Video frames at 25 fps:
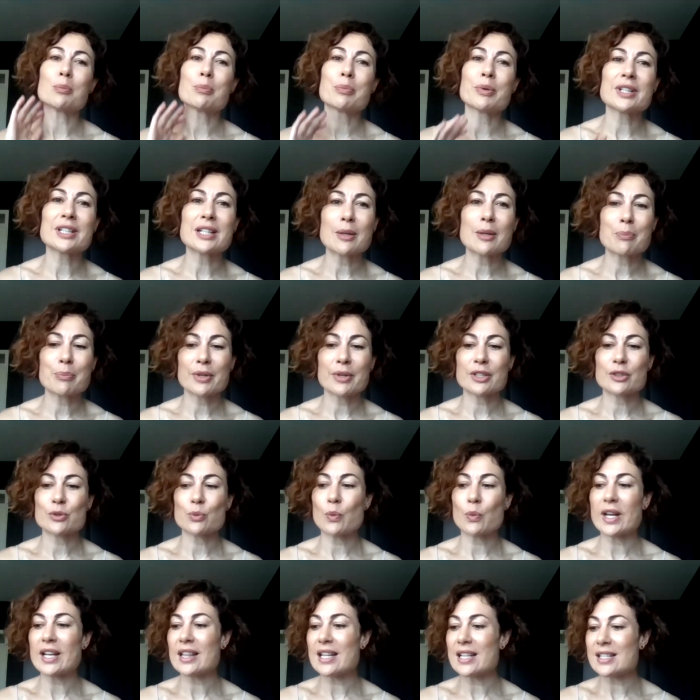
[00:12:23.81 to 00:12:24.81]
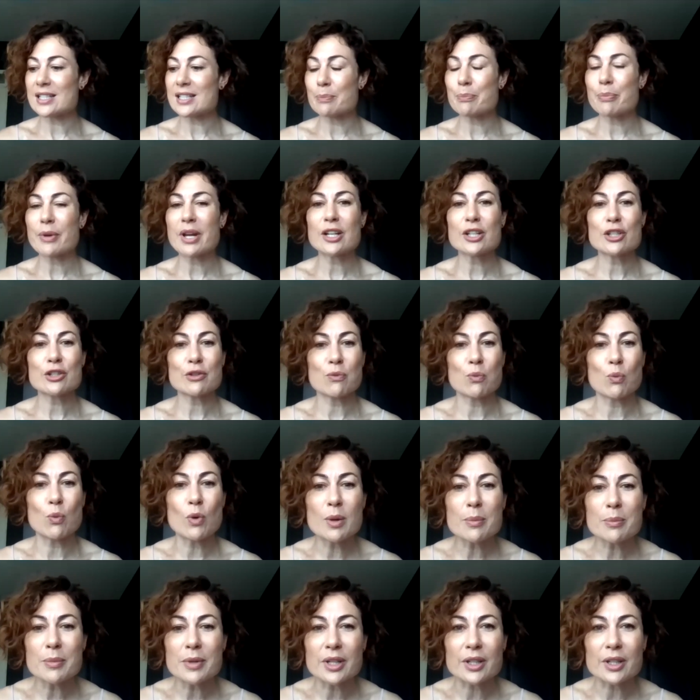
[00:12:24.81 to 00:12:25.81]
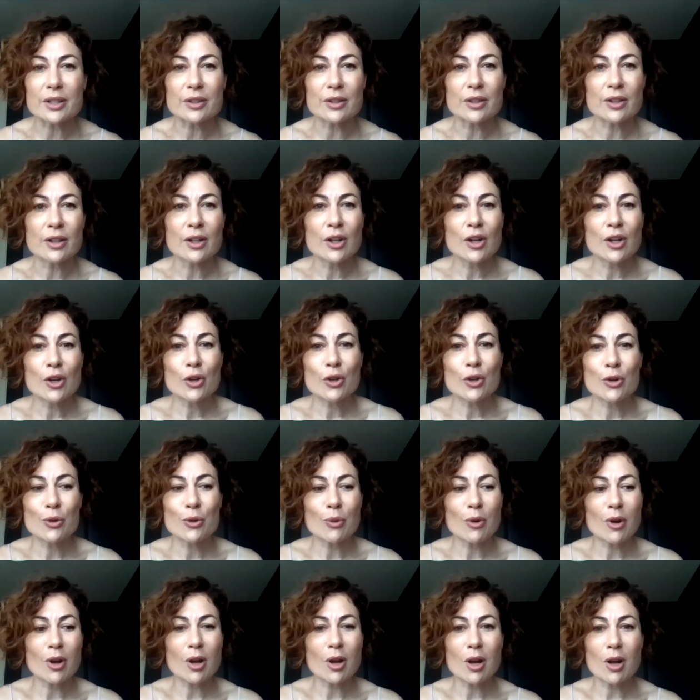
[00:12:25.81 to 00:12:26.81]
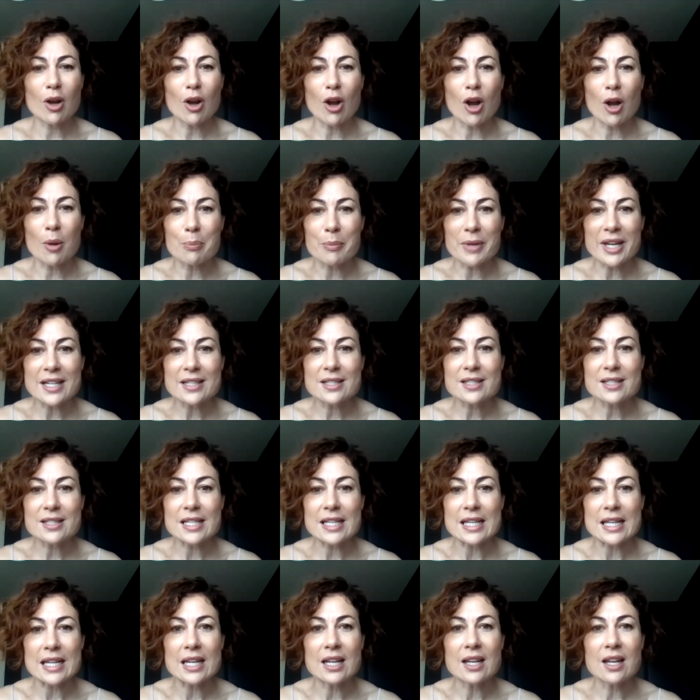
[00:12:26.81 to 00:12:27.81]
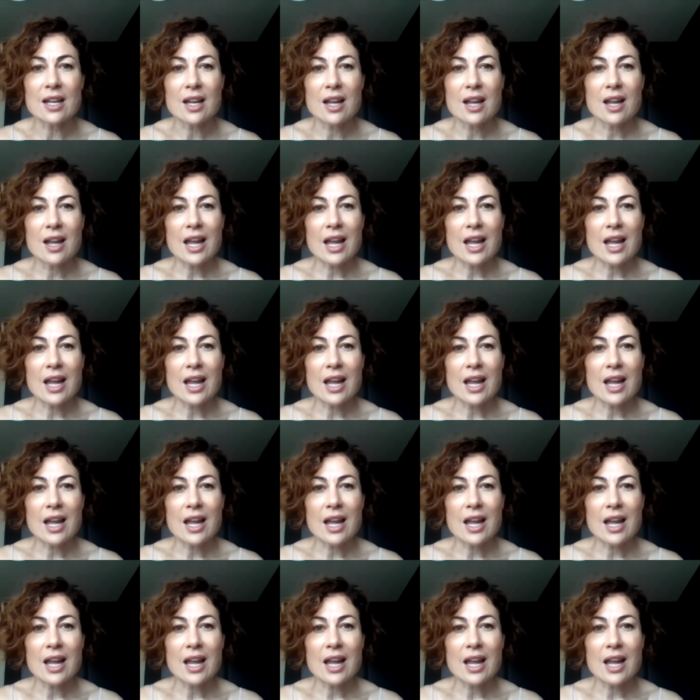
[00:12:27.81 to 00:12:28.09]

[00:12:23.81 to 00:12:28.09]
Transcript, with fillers: But but when there's a bunch of women who are are messy,